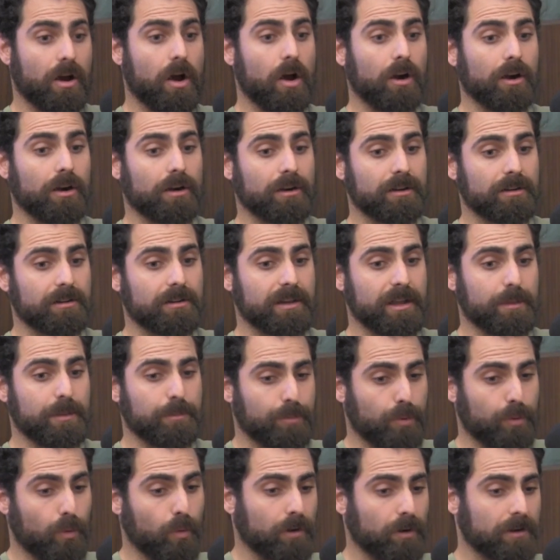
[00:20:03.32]
aren't
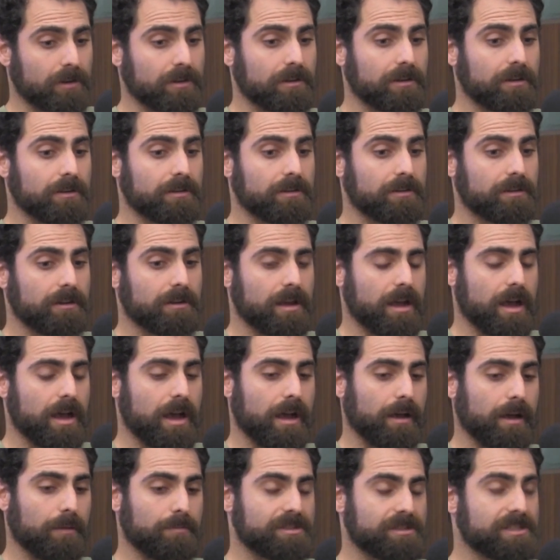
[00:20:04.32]
important
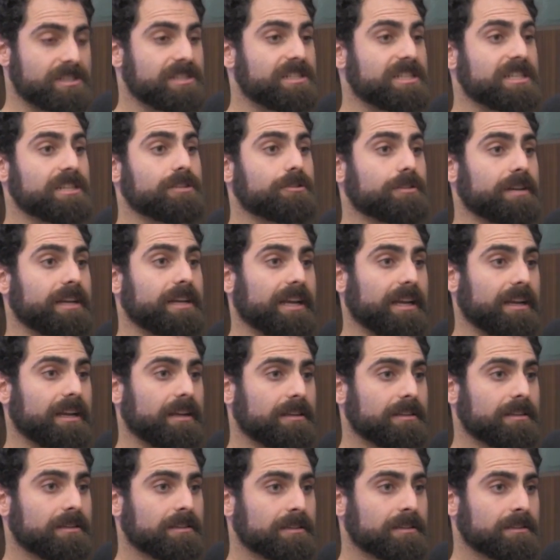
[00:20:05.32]

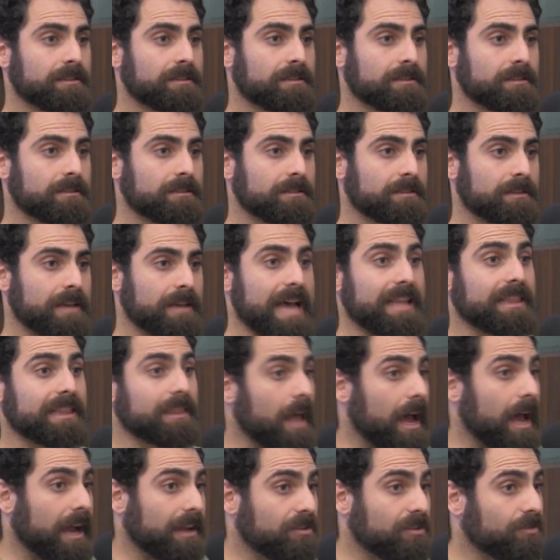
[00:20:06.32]
steering
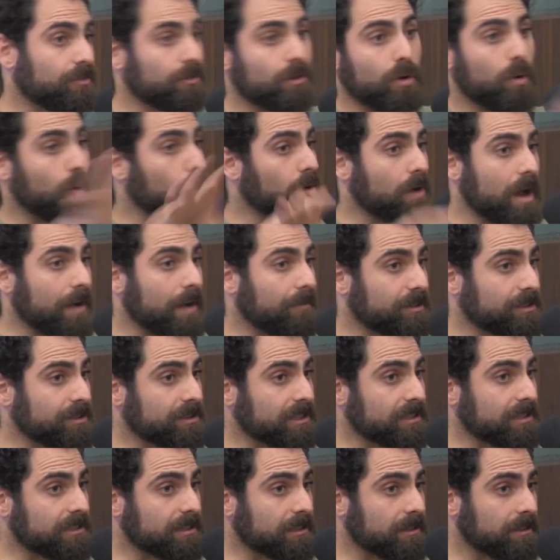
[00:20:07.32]
headlines for the whole
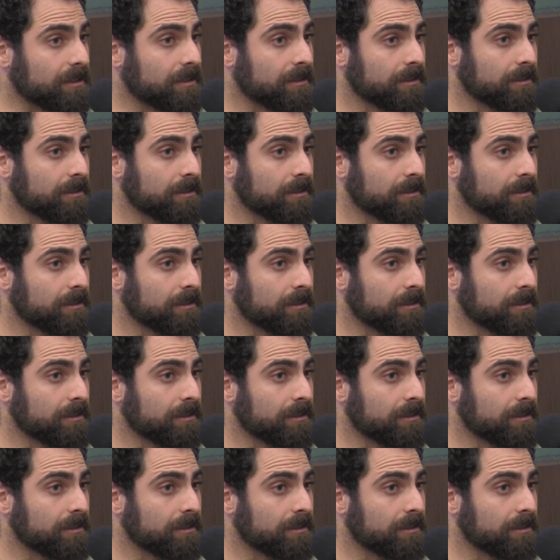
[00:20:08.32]
conversation.